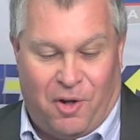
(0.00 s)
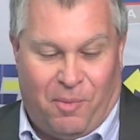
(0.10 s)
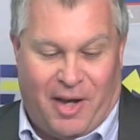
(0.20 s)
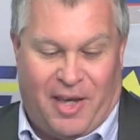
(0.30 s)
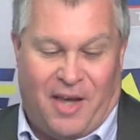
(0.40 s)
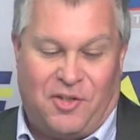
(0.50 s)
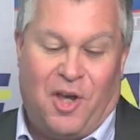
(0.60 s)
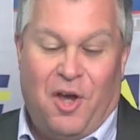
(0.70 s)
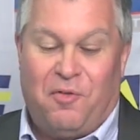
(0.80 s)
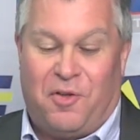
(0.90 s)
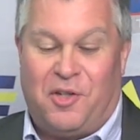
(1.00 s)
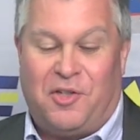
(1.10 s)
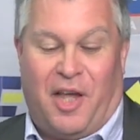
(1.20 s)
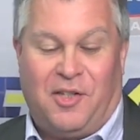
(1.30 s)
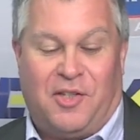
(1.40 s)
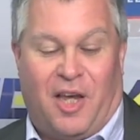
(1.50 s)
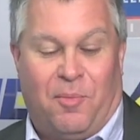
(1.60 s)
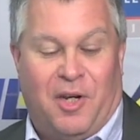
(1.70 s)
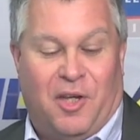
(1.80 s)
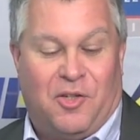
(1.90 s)
And my guest for this next
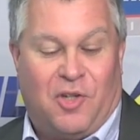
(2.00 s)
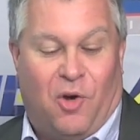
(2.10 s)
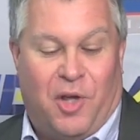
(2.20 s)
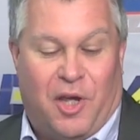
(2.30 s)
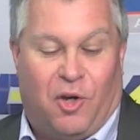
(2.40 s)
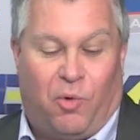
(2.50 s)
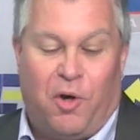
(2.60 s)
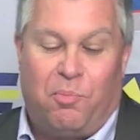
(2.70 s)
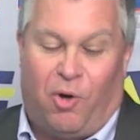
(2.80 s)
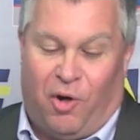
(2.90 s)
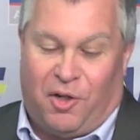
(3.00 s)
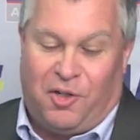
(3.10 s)
segment is Tony Grindberg.